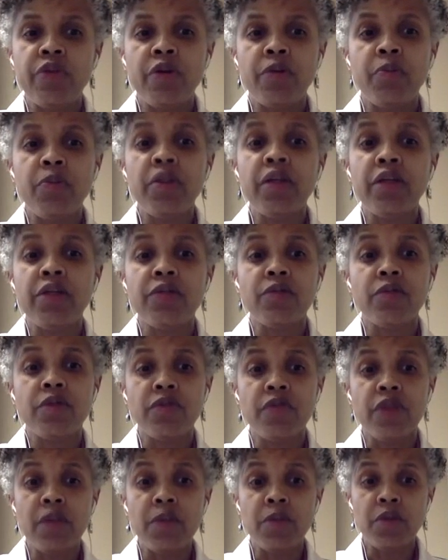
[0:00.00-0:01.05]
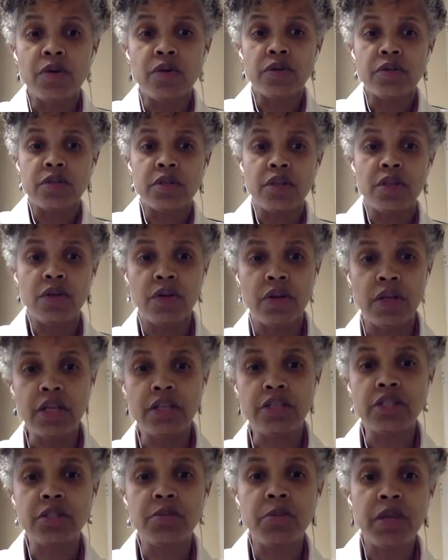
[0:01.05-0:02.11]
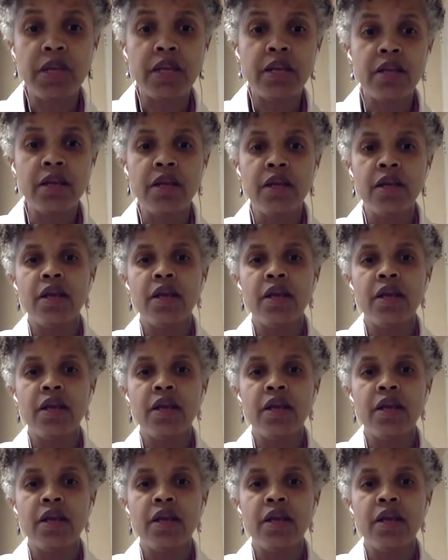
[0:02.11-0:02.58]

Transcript: a plethora of chemicals, including histamine,